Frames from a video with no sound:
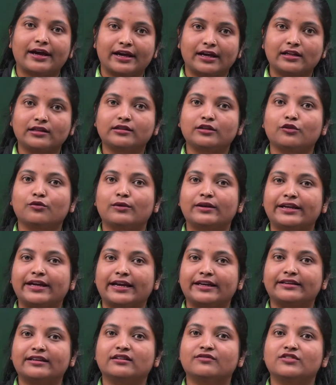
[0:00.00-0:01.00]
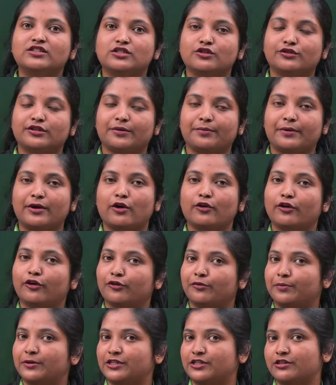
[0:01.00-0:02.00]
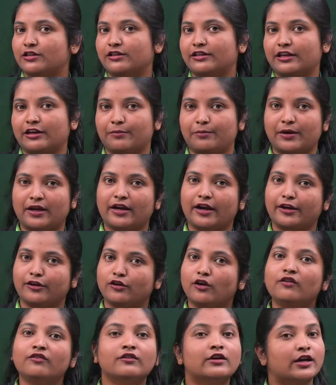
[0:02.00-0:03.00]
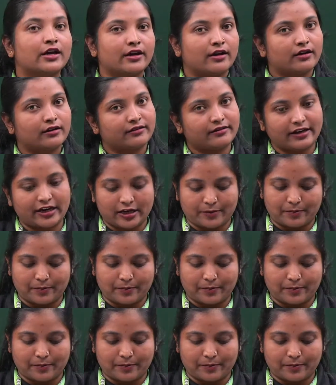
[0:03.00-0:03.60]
you will get the physiotherapy or occupational therapy kind of treatment.